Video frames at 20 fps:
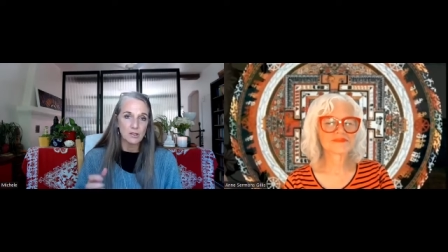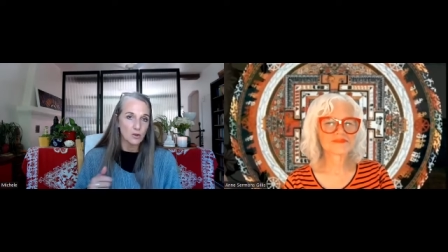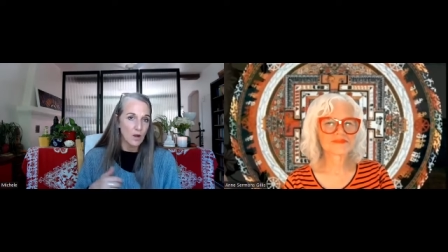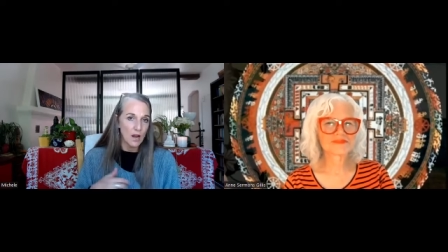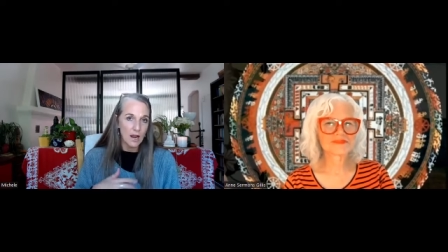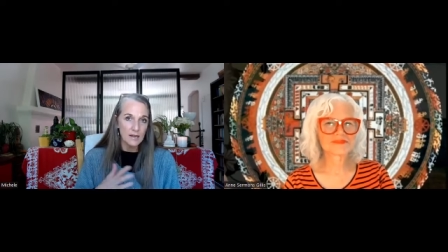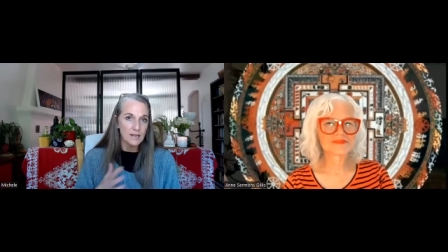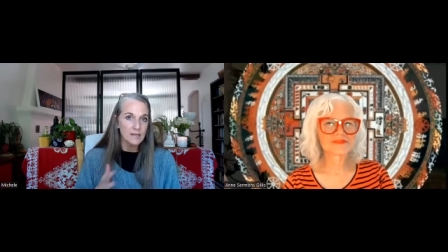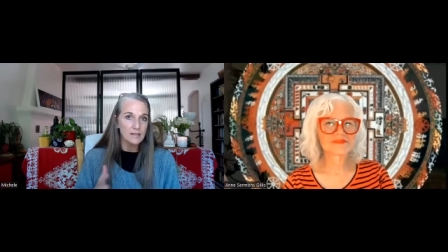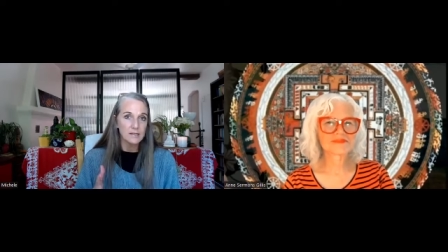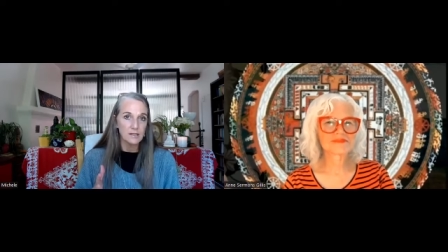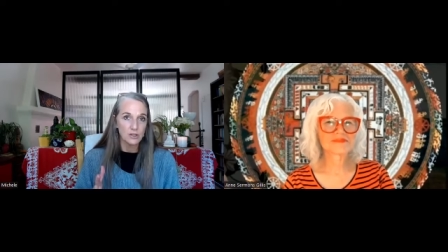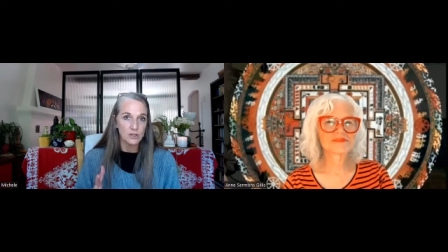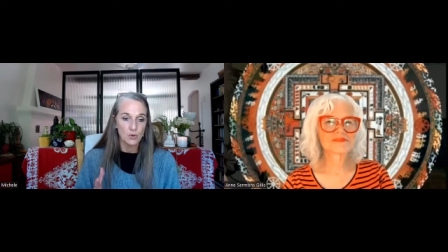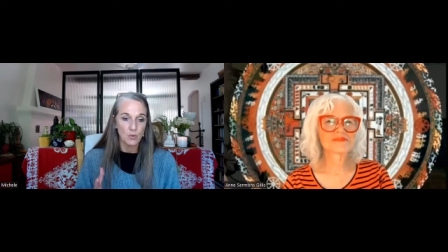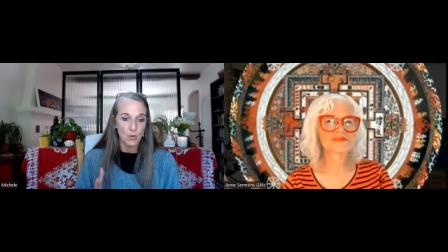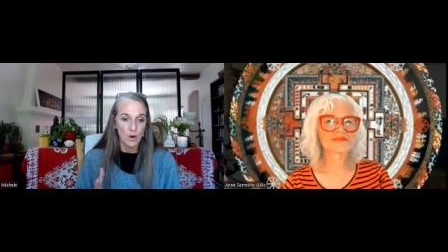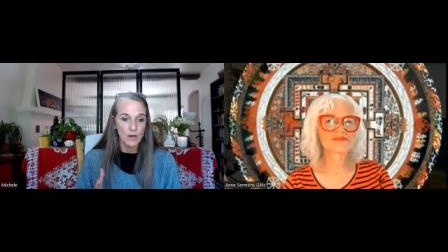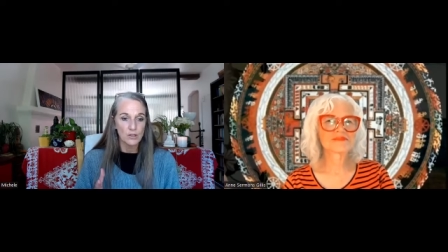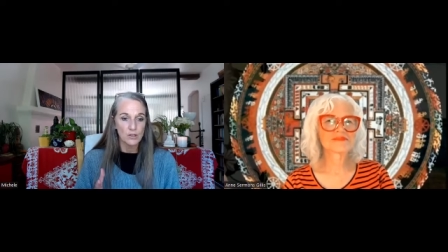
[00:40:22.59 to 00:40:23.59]
or any
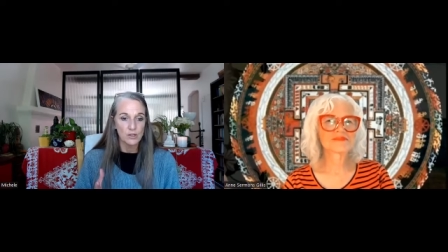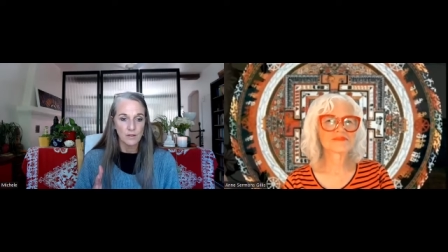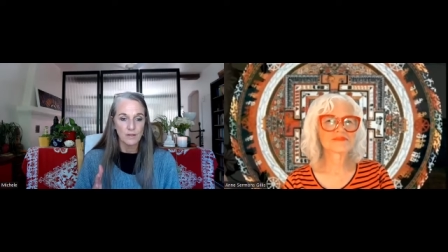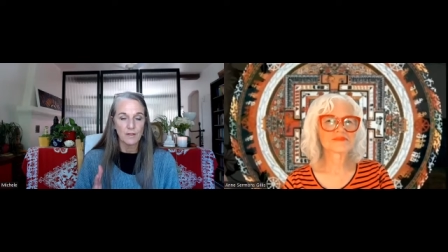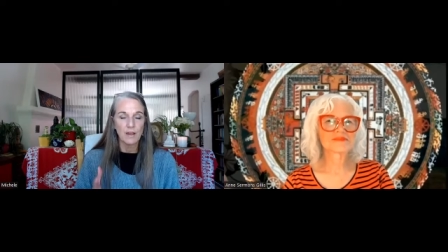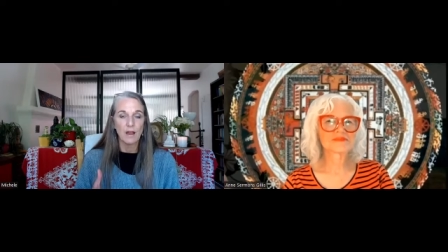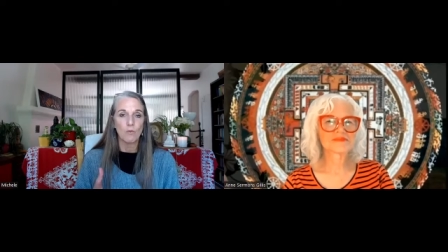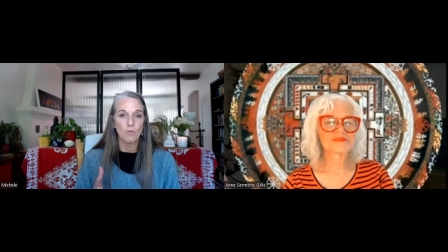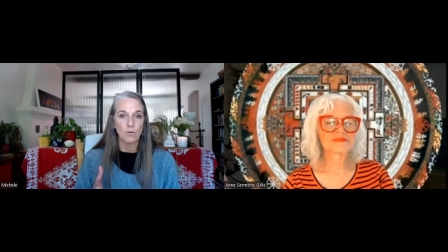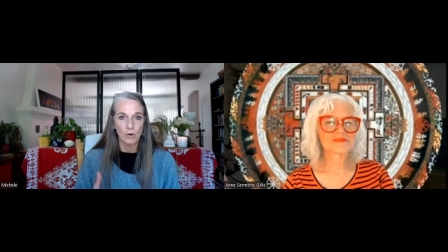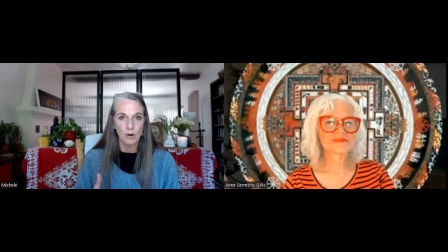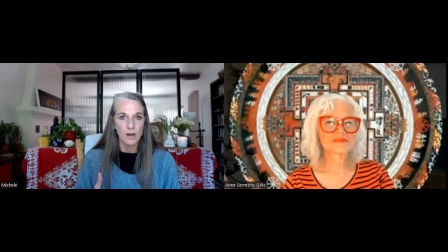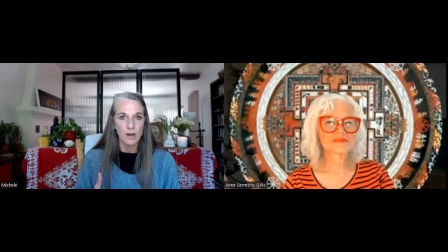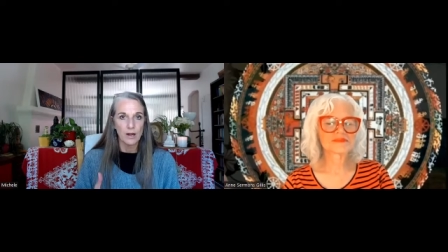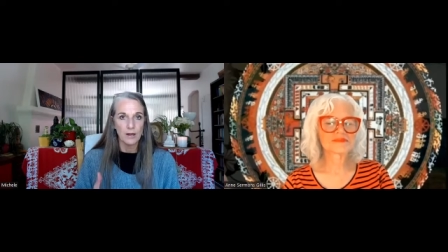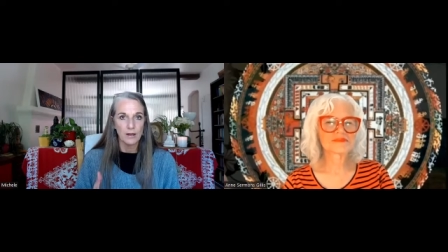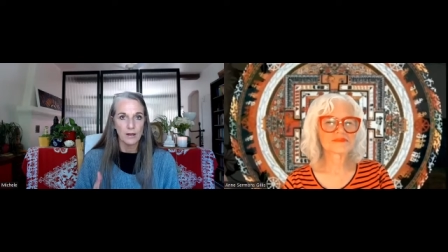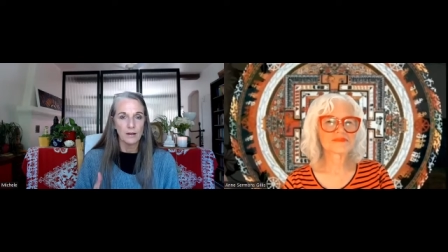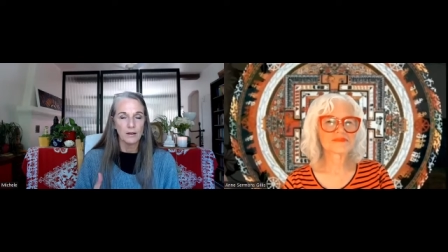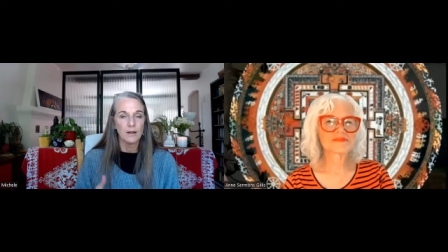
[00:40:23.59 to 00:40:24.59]
situation that we're
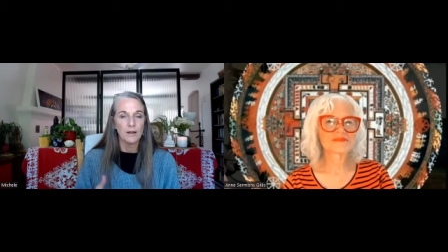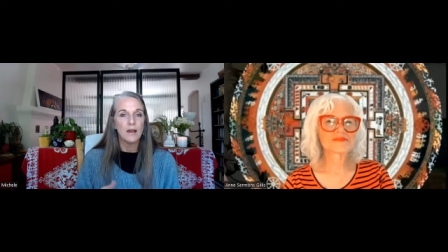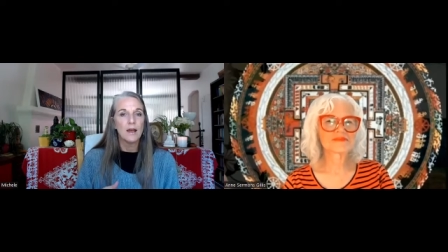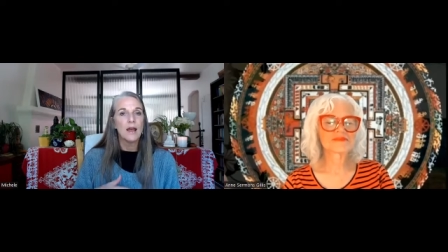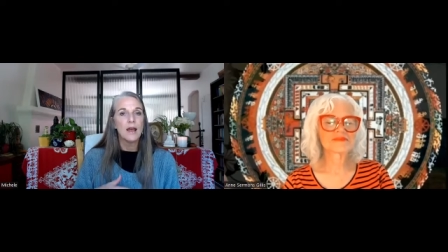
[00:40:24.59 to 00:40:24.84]
in.